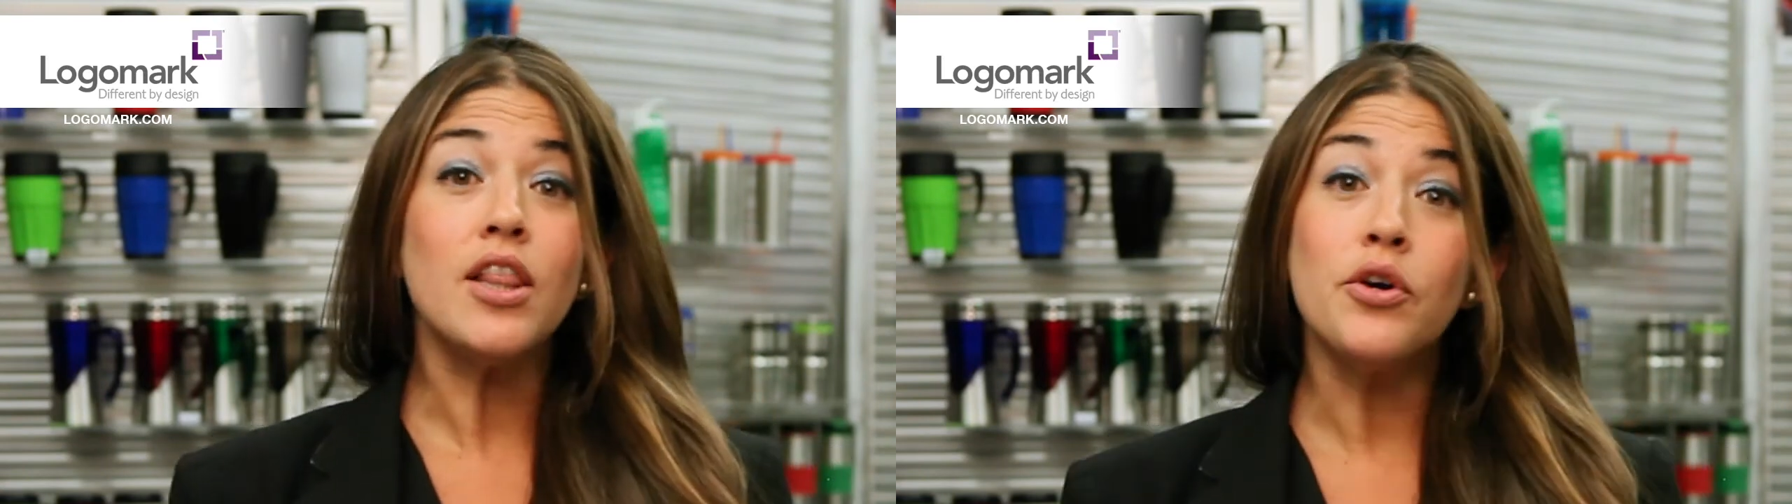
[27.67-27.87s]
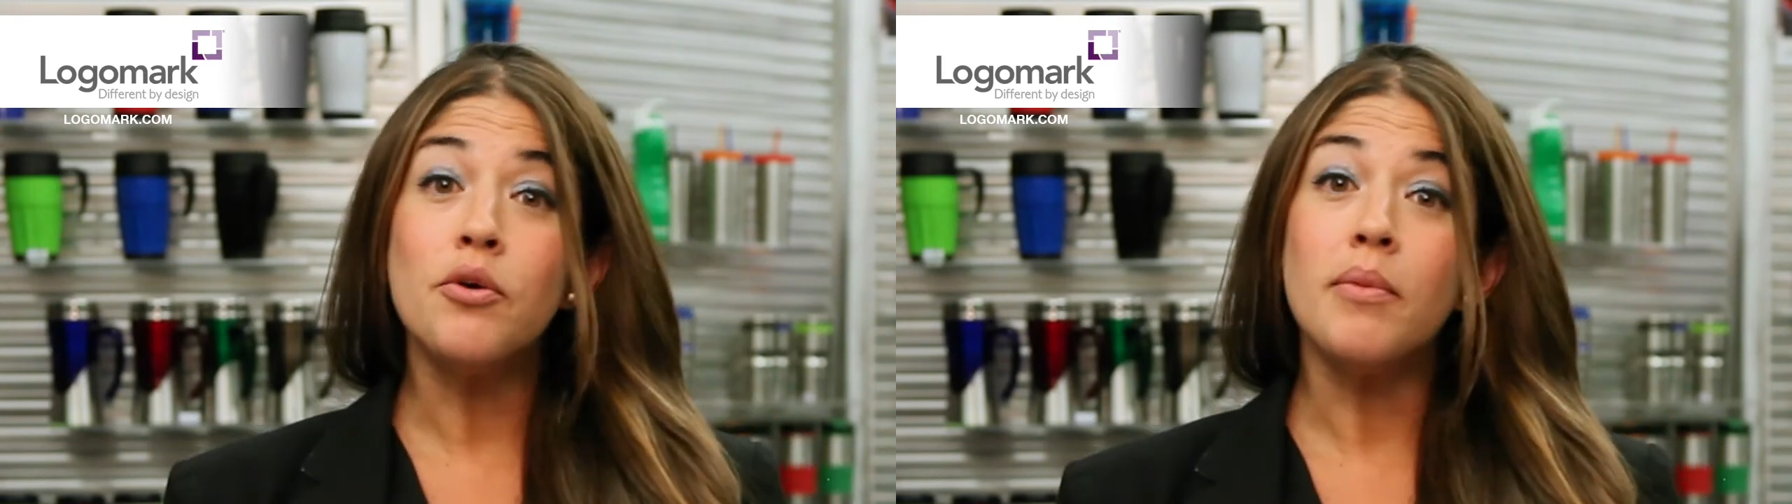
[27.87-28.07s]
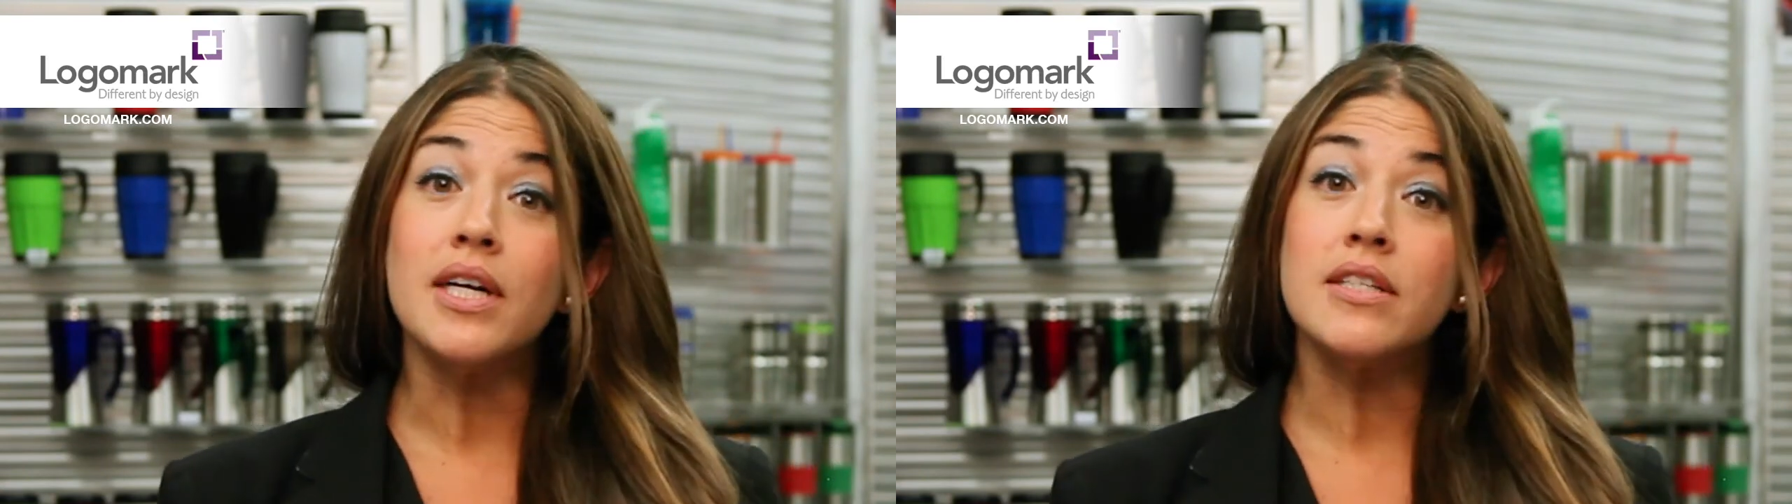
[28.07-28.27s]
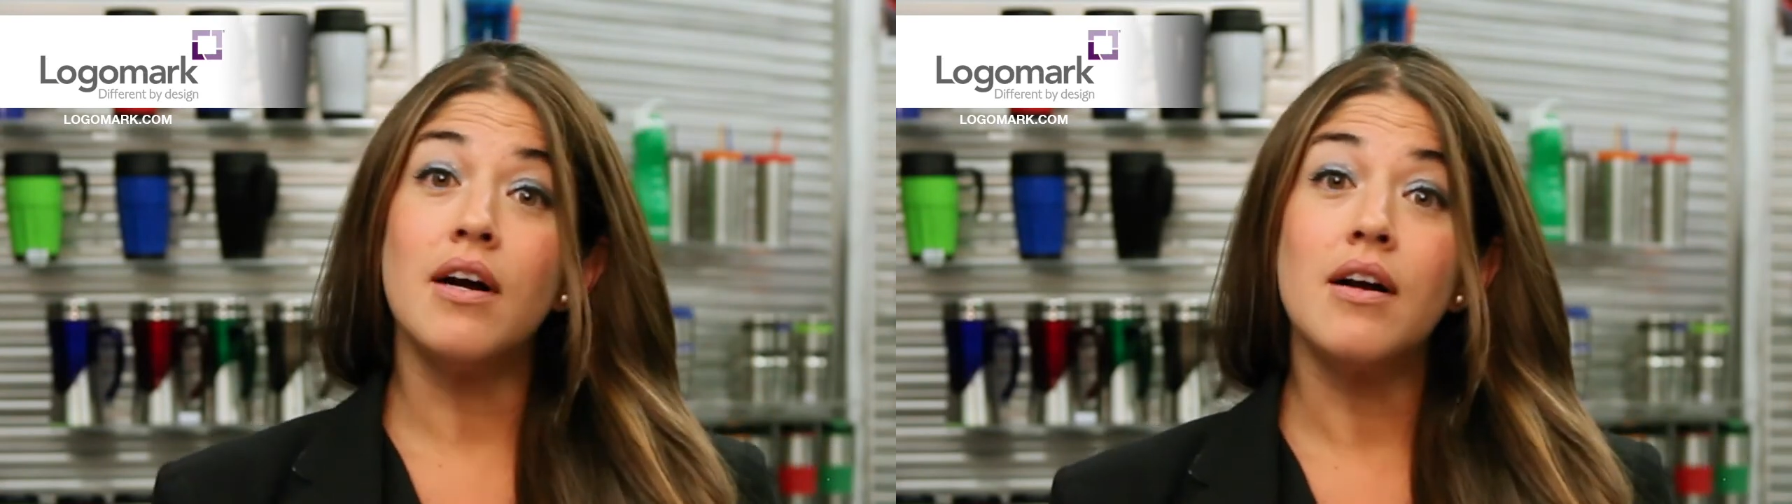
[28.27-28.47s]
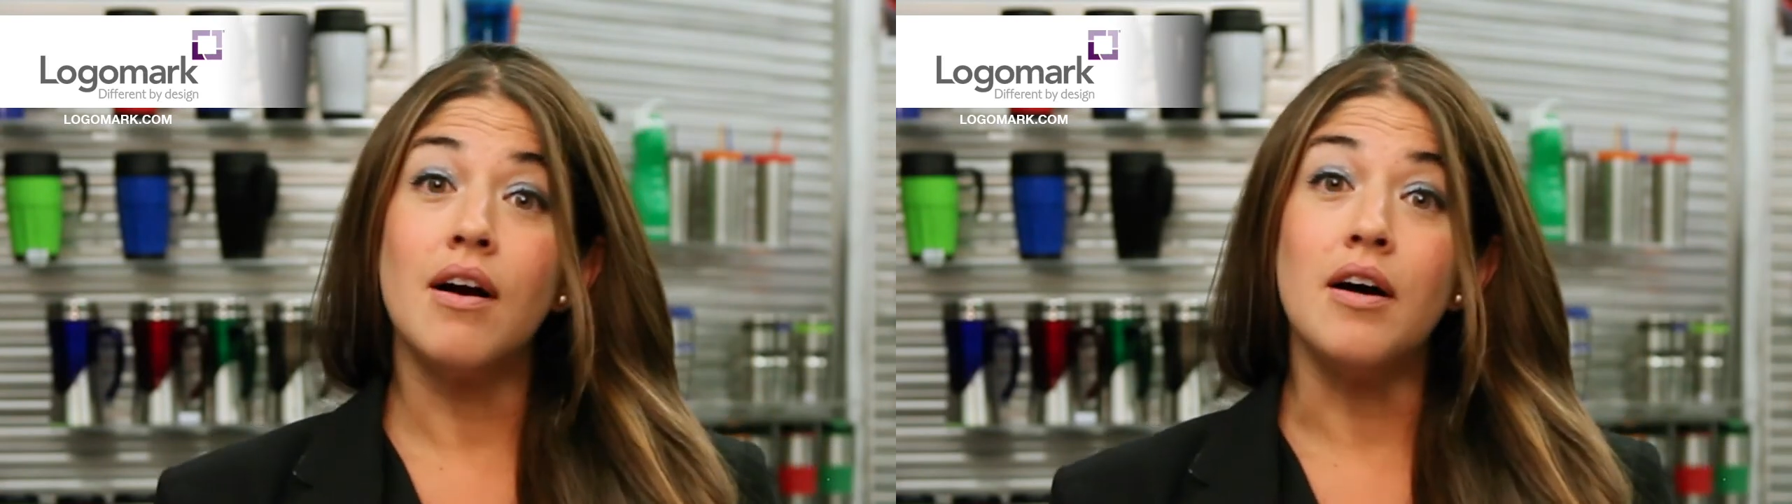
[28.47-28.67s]

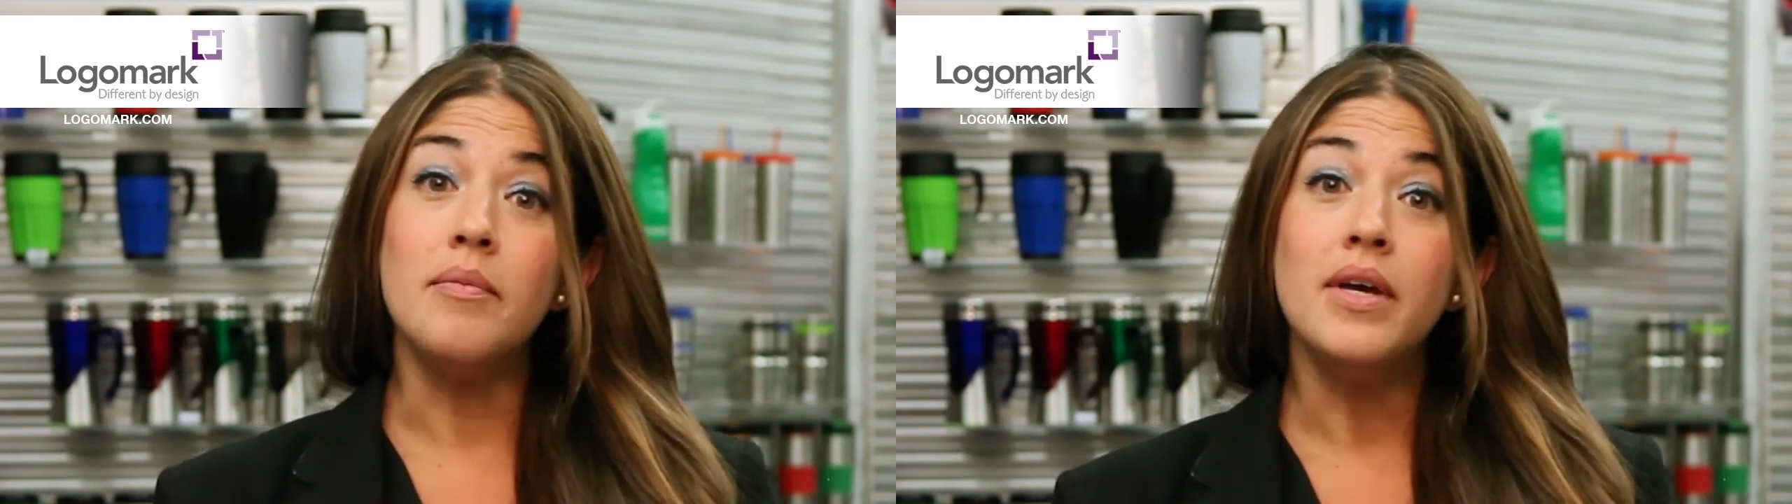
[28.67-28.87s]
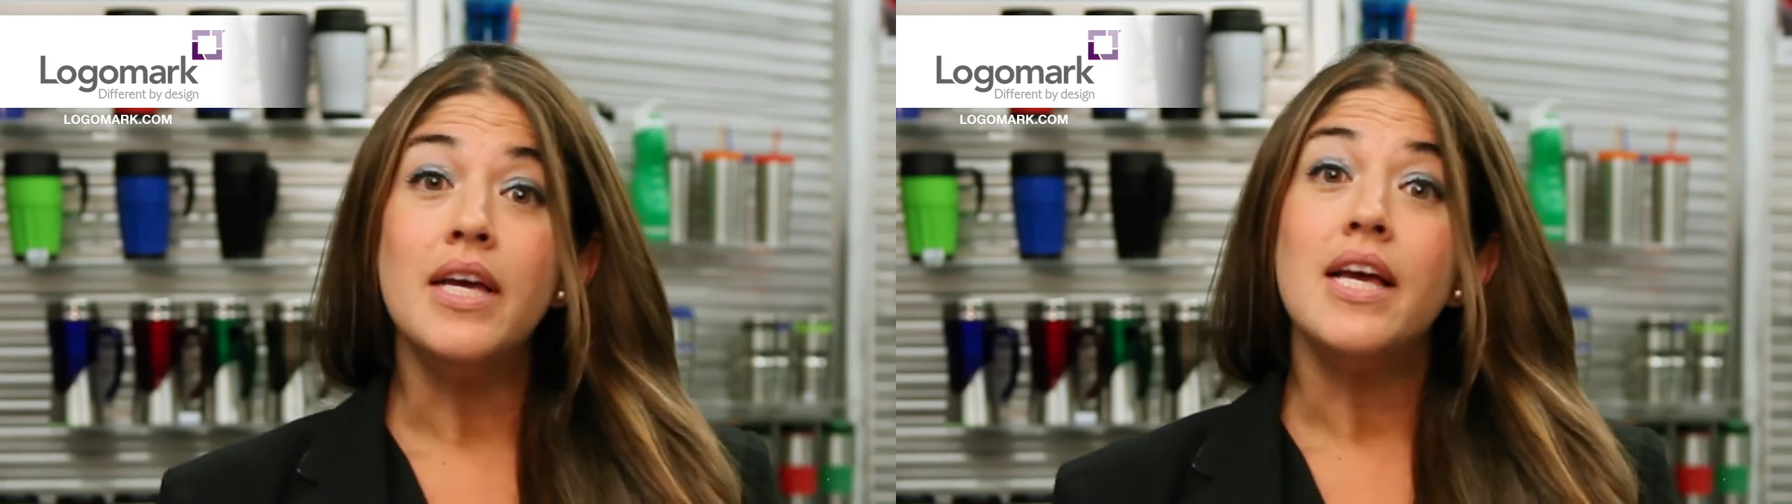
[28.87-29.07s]
logomark.com